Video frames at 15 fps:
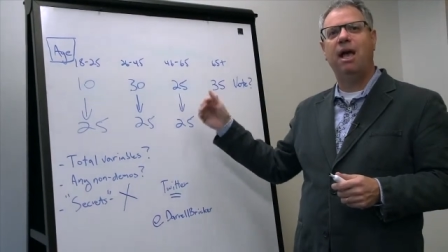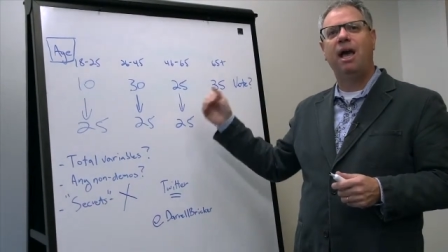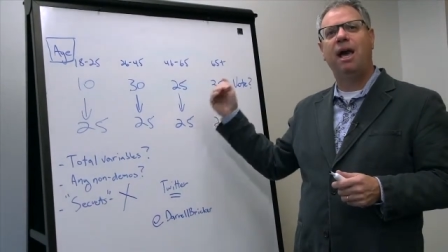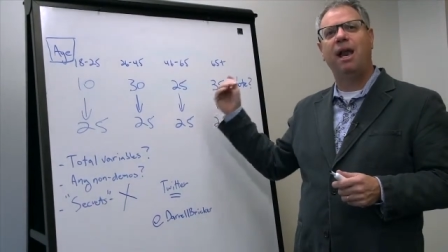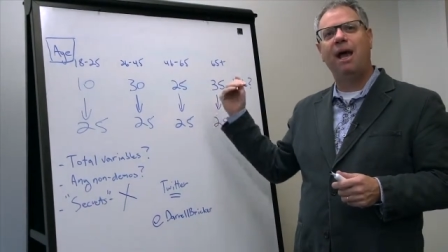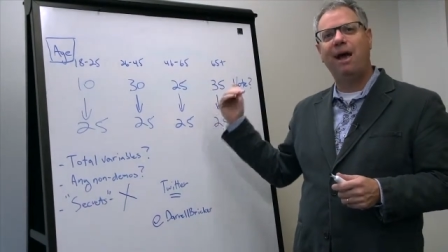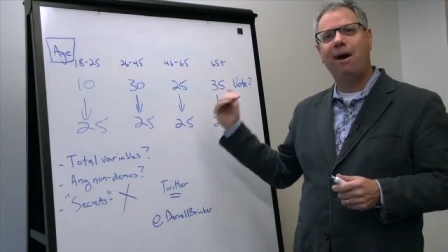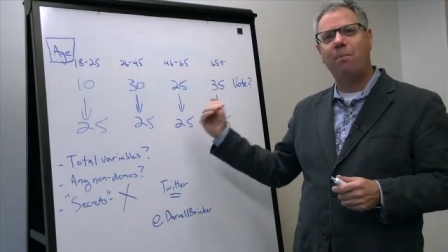
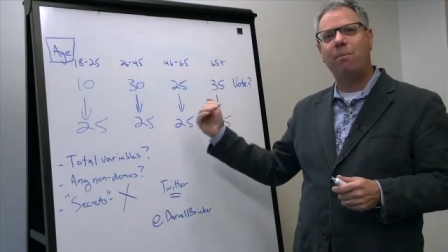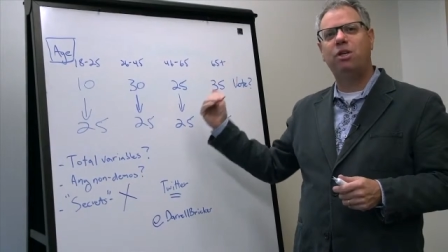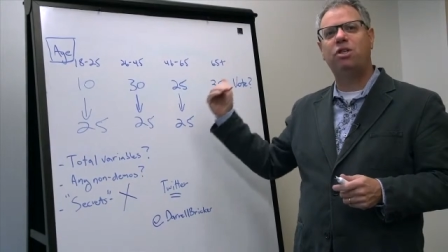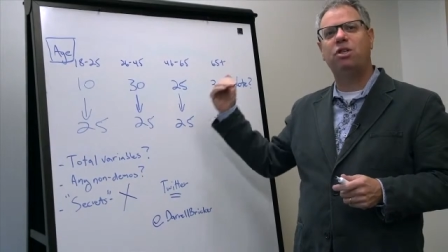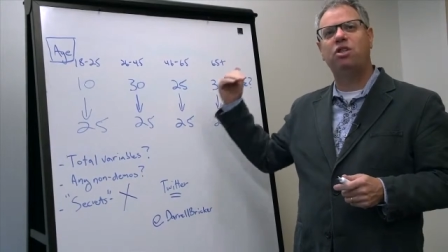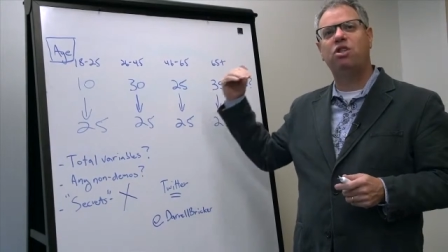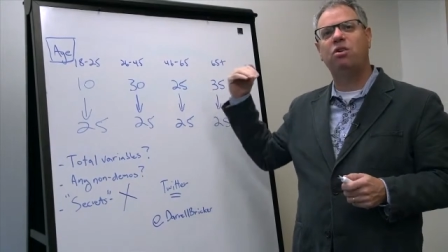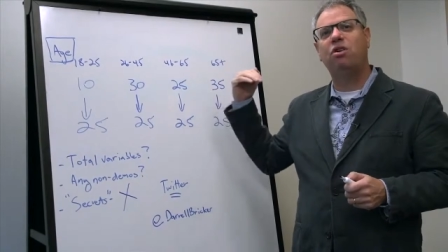And how much
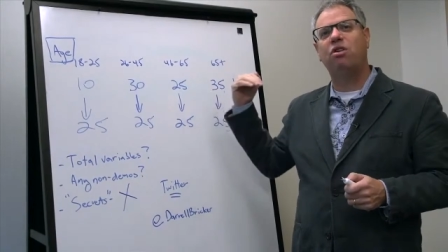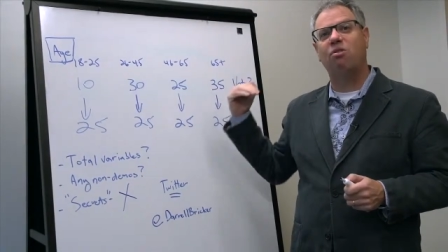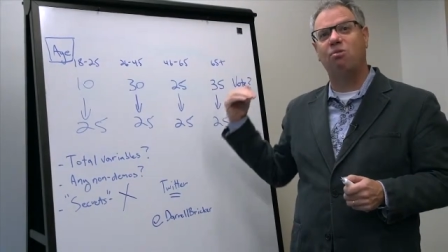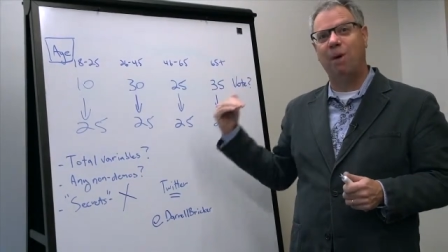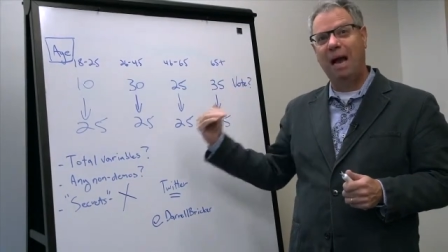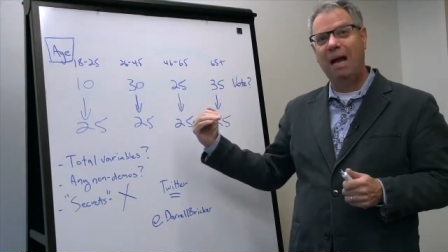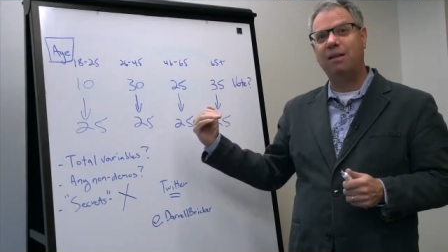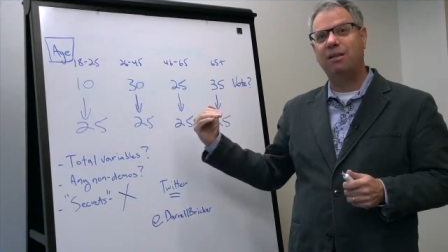did you
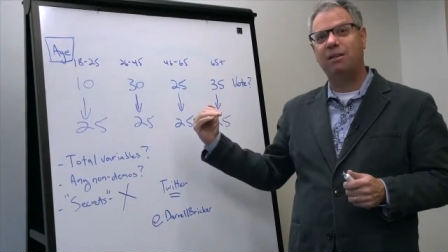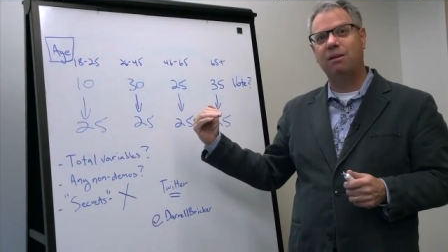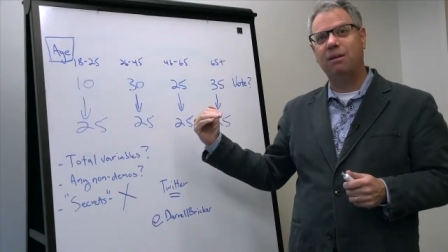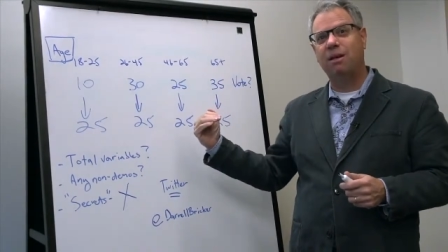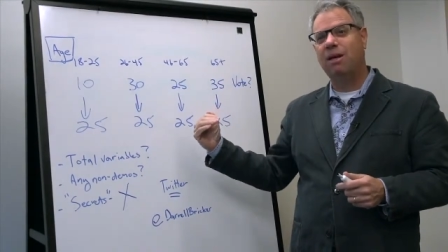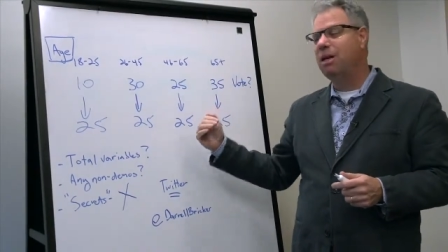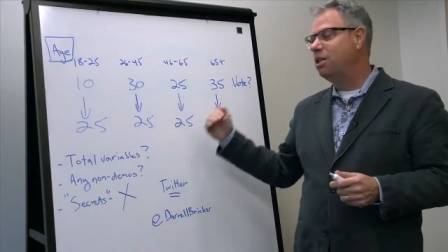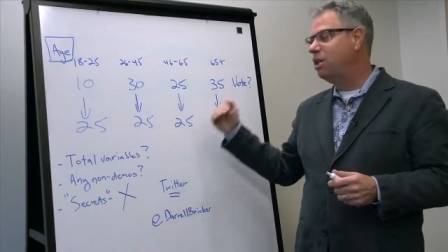correct
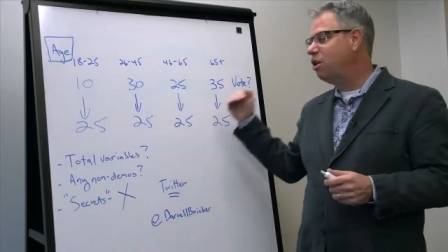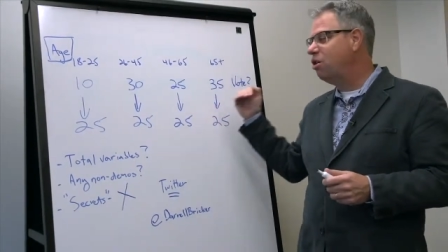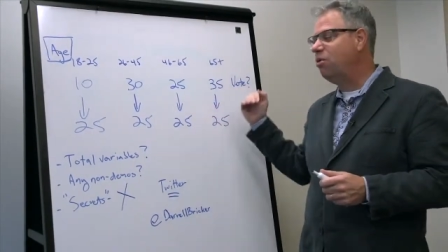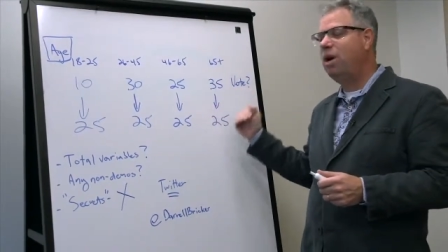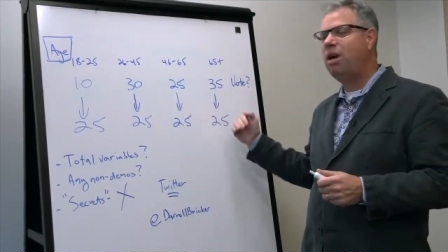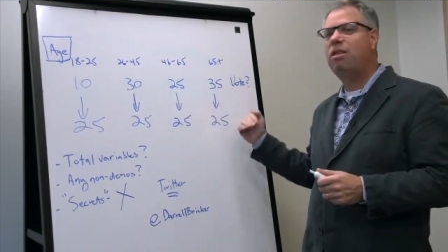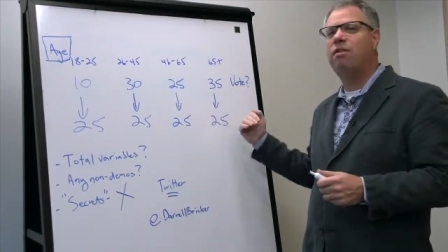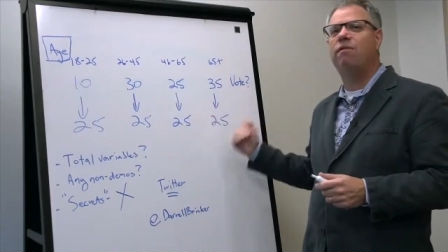to
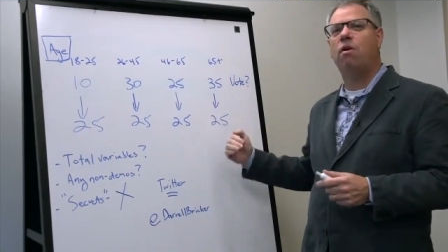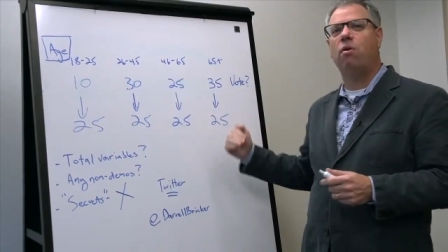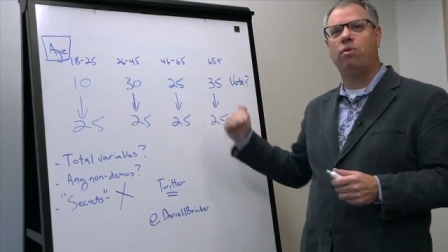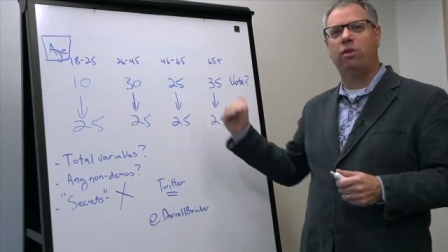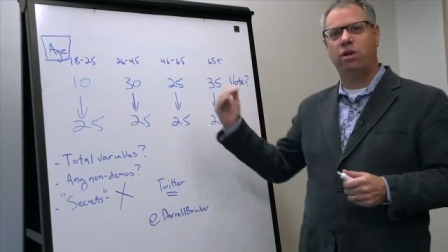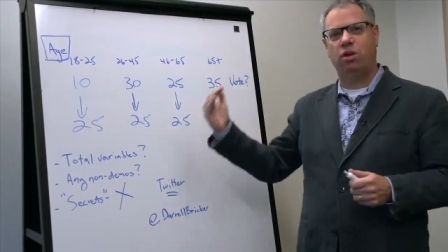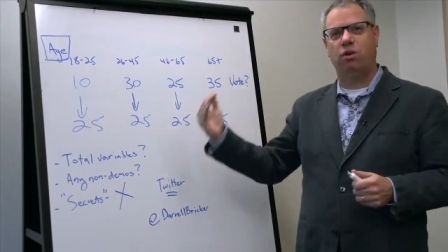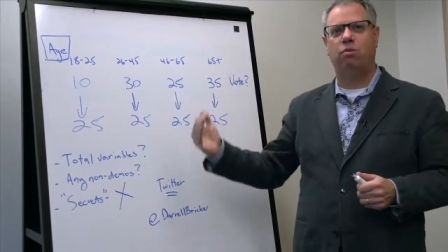create the
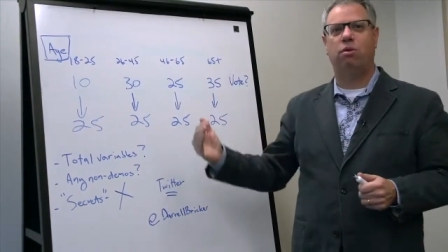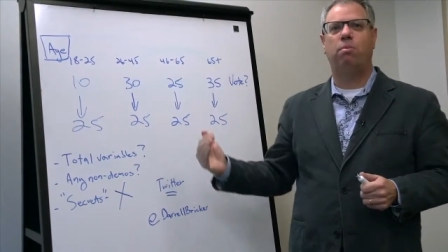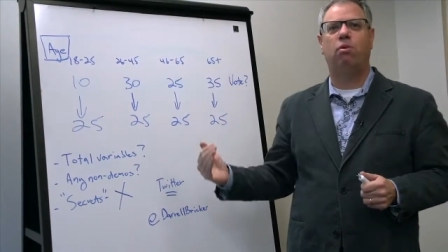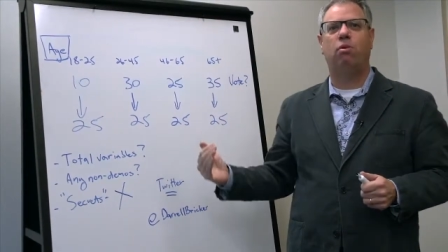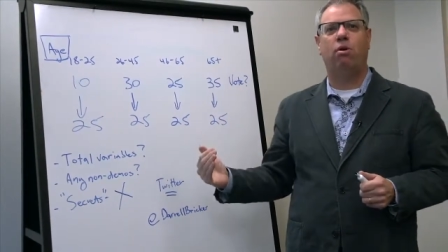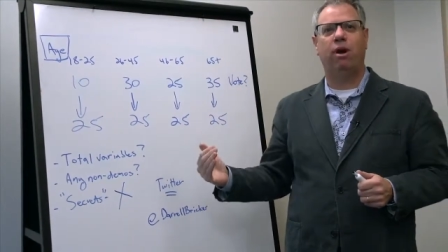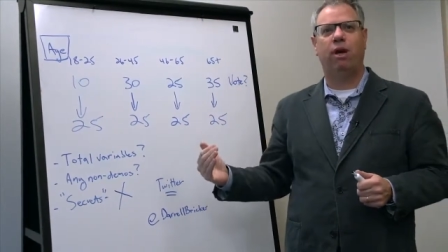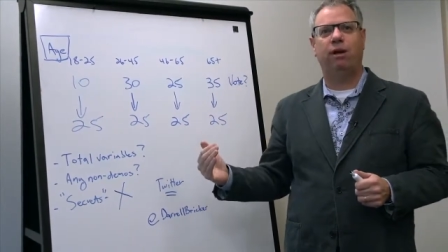vote that you're
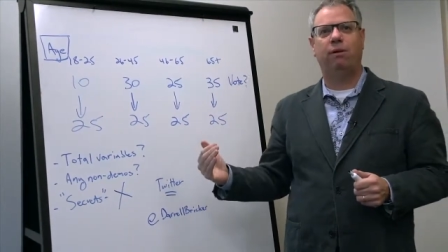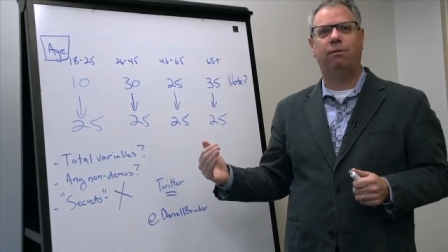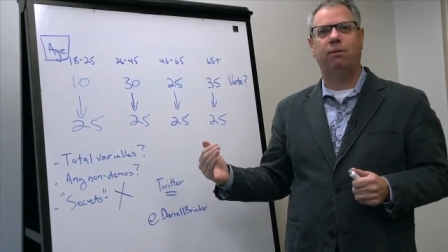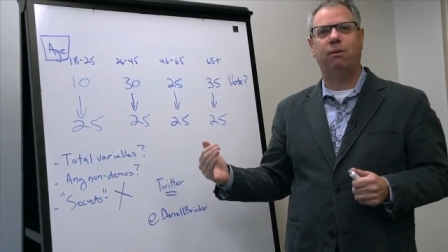reporting?